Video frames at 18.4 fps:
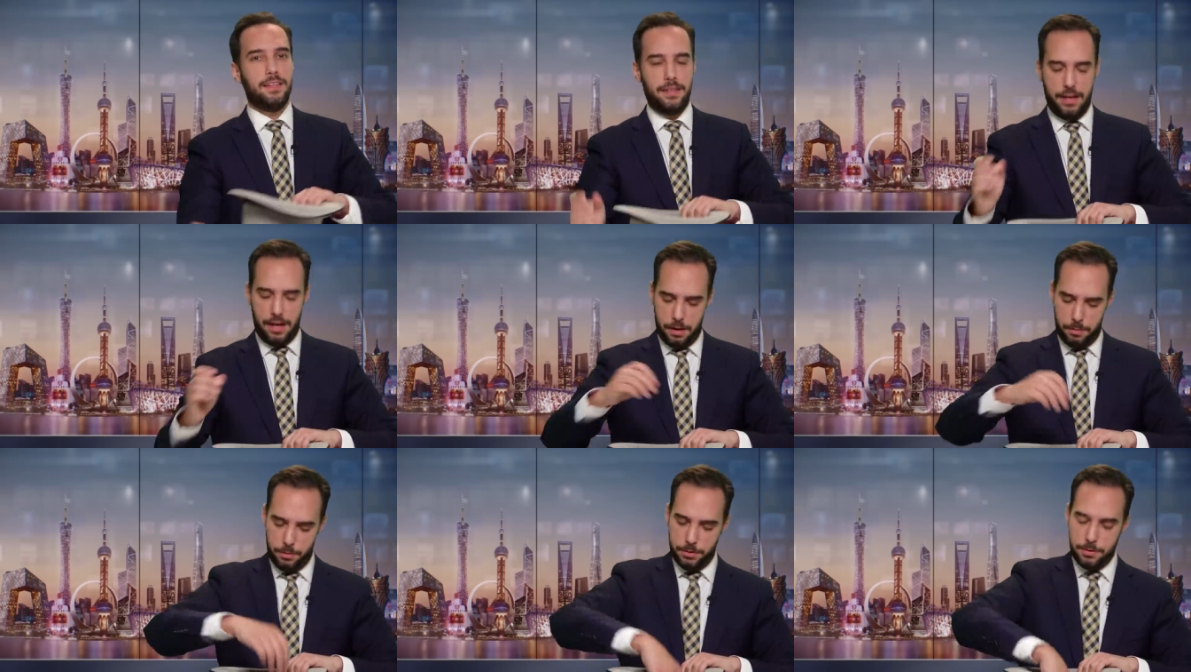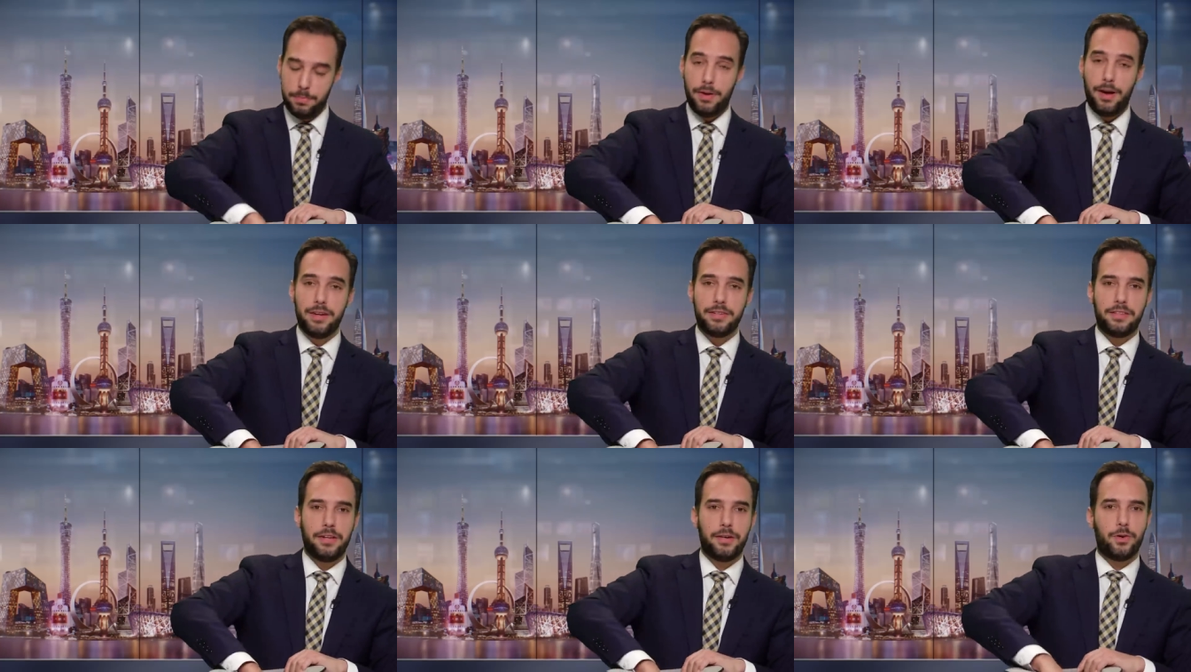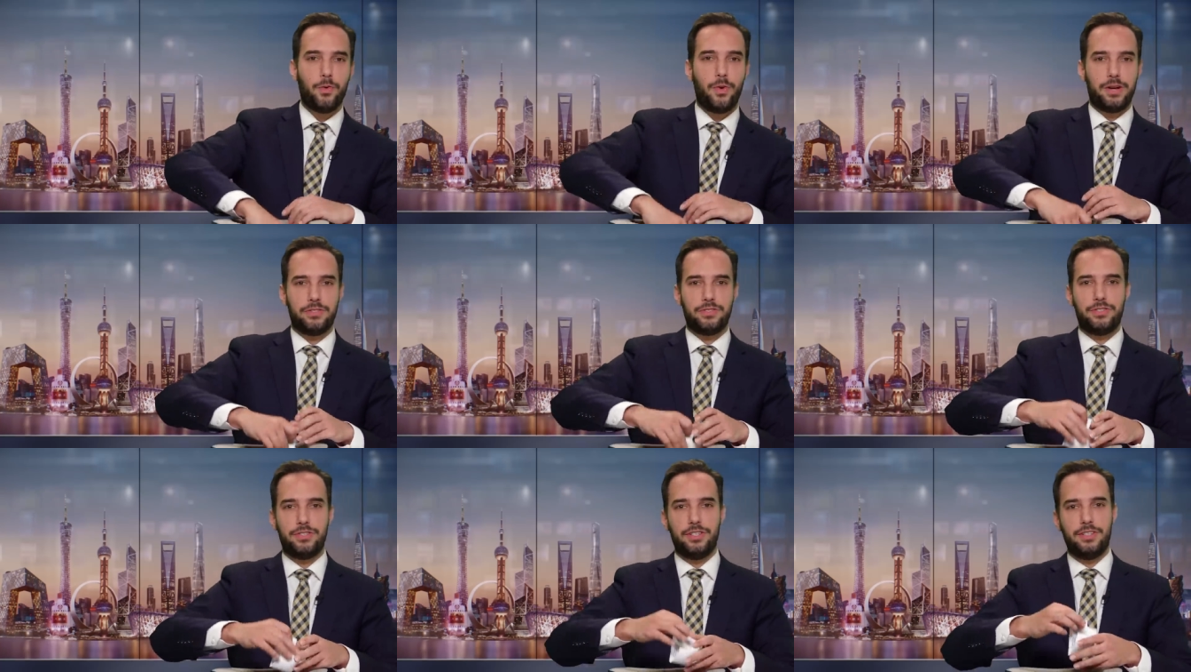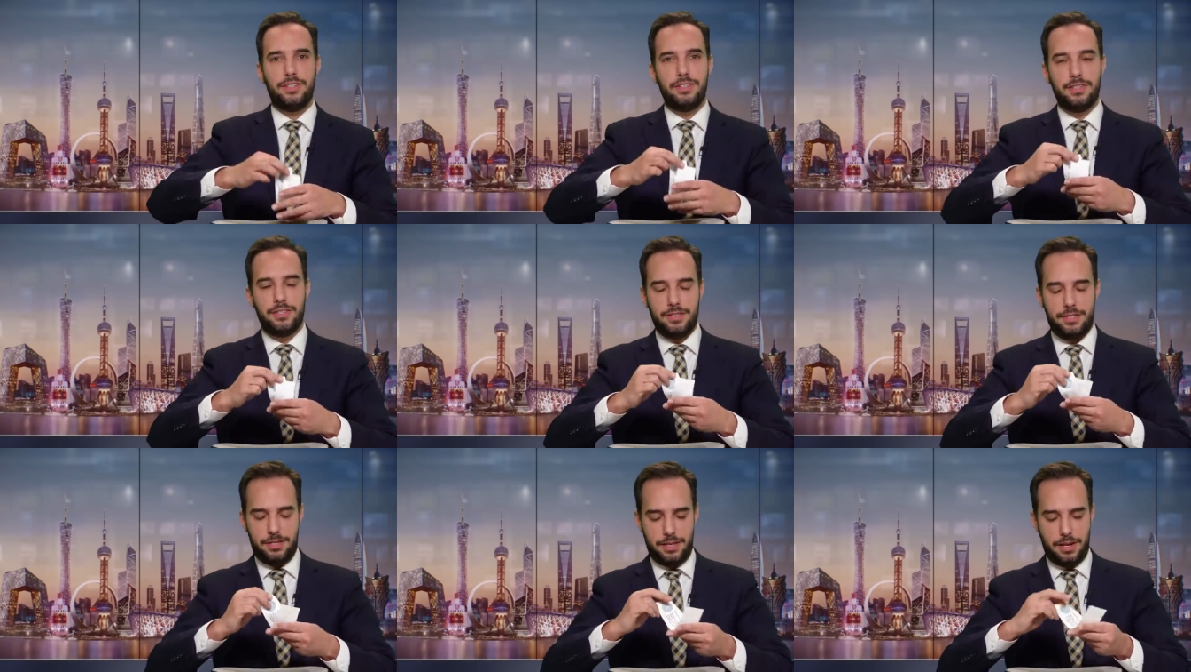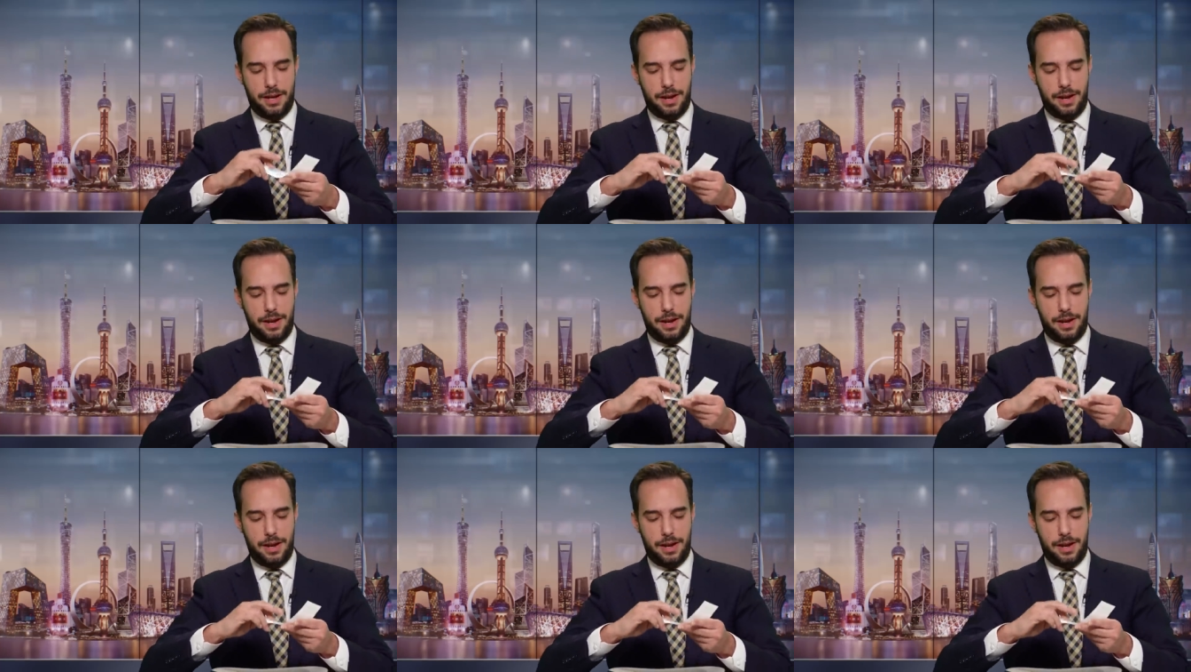I respond to their questions.